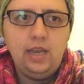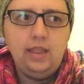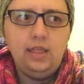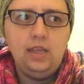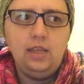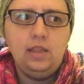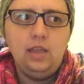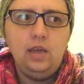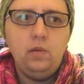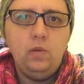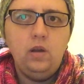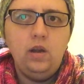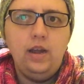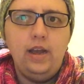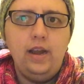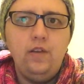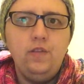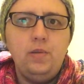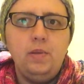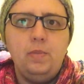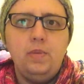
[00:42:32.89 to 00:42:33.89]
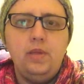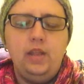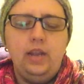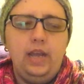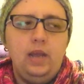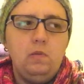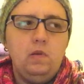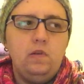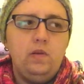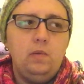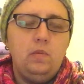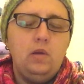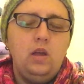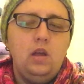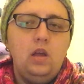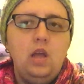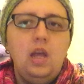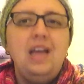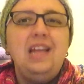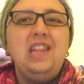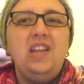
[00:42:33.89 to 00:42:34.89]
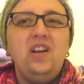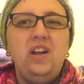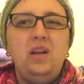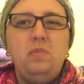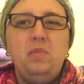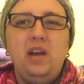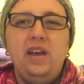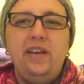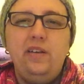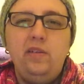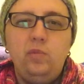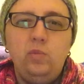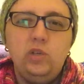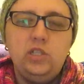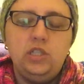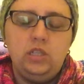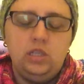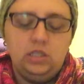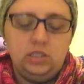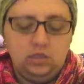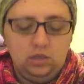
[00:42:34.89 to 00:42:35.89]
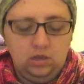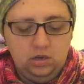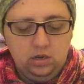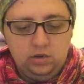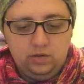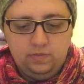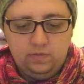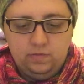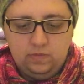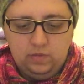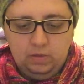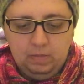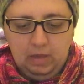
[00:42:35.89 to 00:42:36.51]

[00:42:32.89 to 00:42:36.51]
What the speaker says: I think they were. I don't remember the name of them. They're in my wish list on